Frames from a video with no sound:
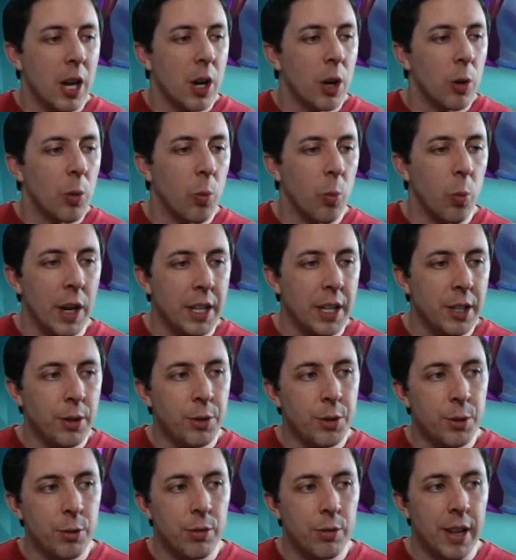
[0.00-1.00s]
When you
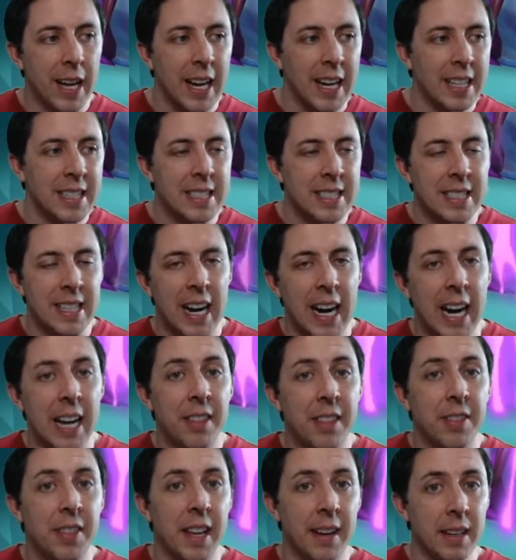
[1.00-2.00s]
do that, I
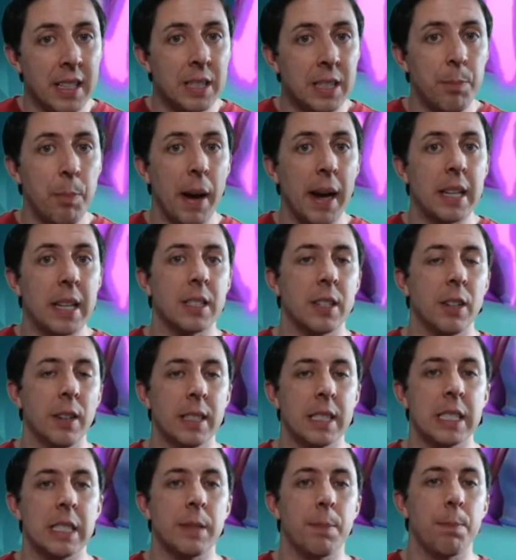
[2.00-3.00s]
think it's based on
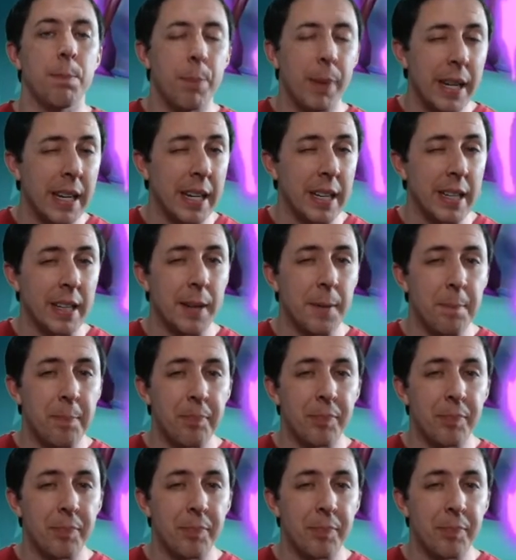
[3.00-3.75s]
speed.